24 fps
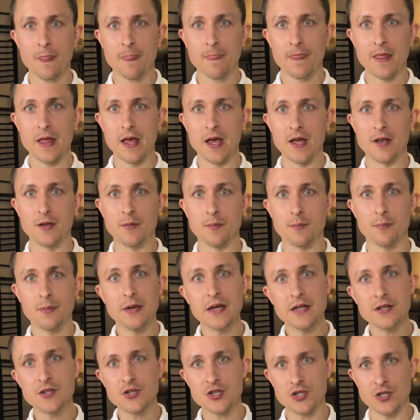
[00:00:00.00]
and a
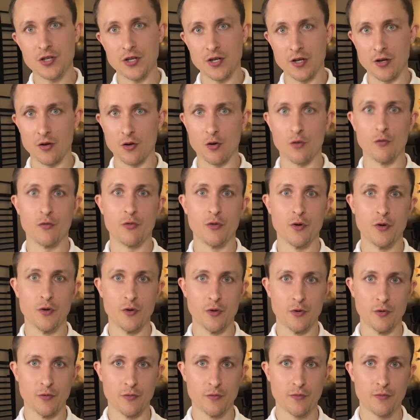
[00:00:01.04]
pinching of the
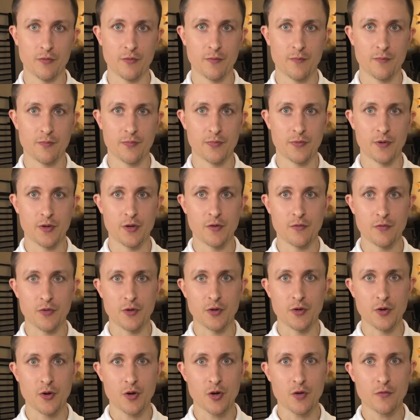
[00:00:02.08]
nerve. If the
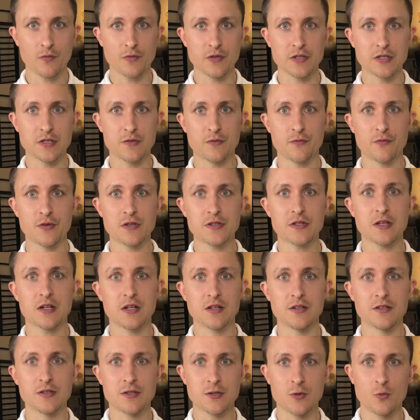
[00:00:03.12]
nerve is physically
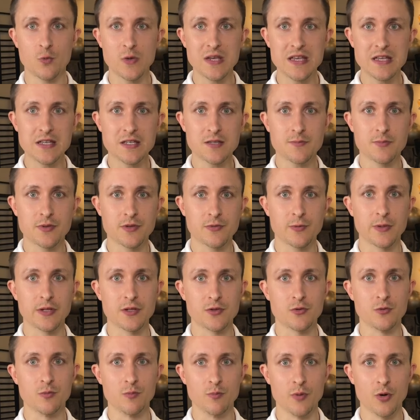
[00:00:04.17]
squeezed between
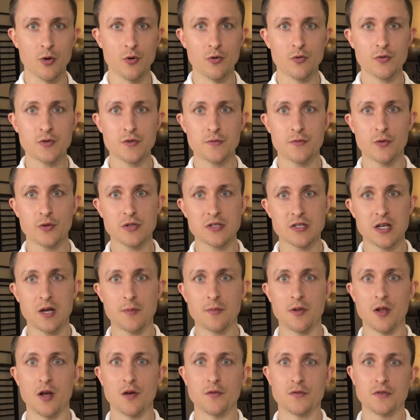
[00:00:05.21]
two bones, for
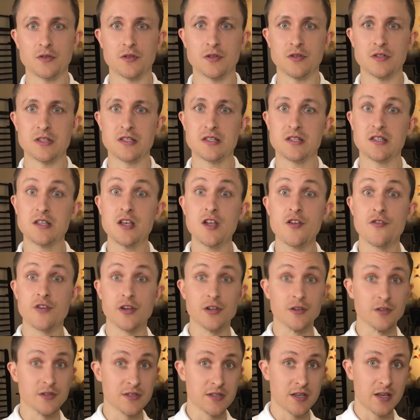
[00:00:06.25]
example after a
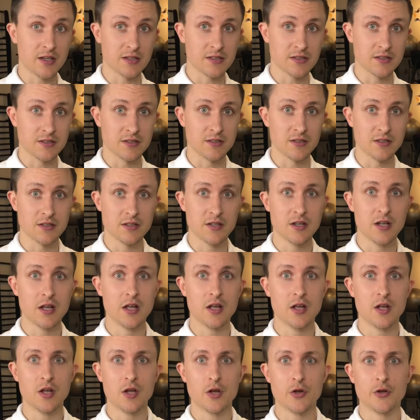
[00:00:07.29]
serious accident,
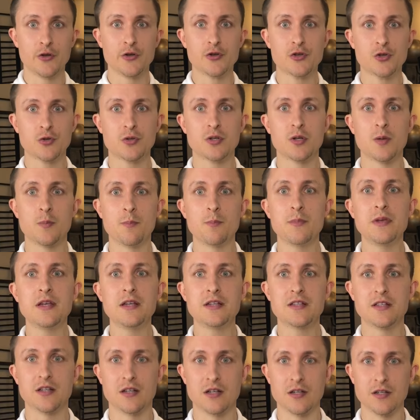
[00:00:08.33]
you should
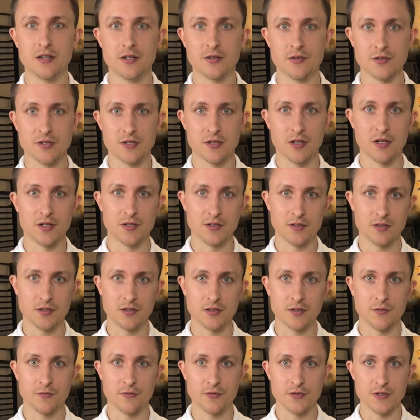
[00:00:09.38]
immediately consult
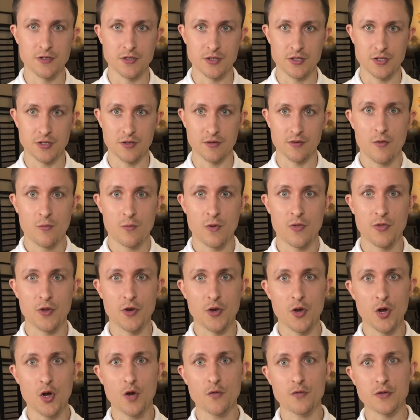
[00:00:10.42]
a physician. When the
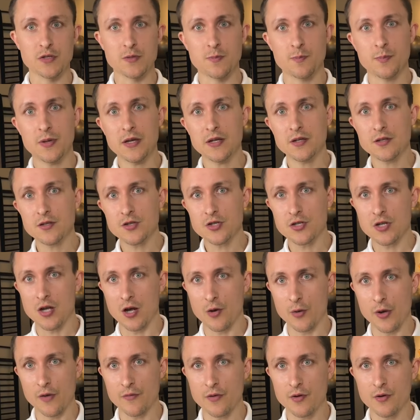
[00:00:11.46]
nerve is pinched,
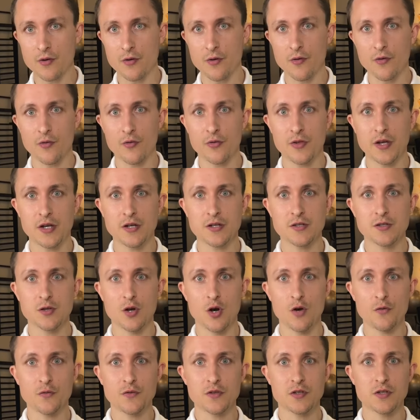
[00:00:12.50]
however, there is
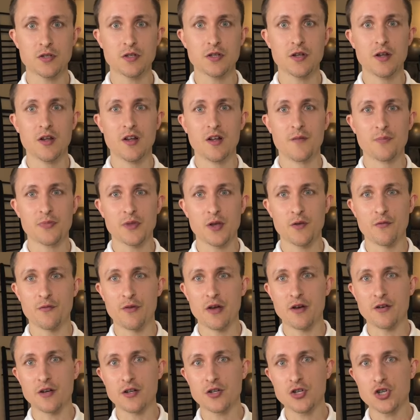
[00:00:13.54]
often a
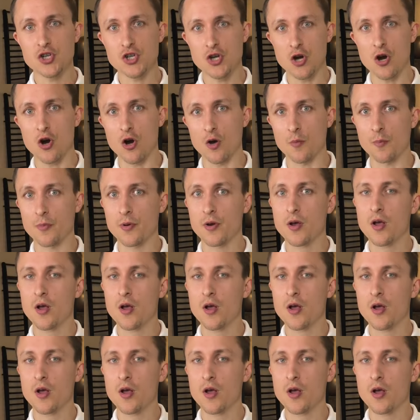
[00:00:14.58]
very sharp,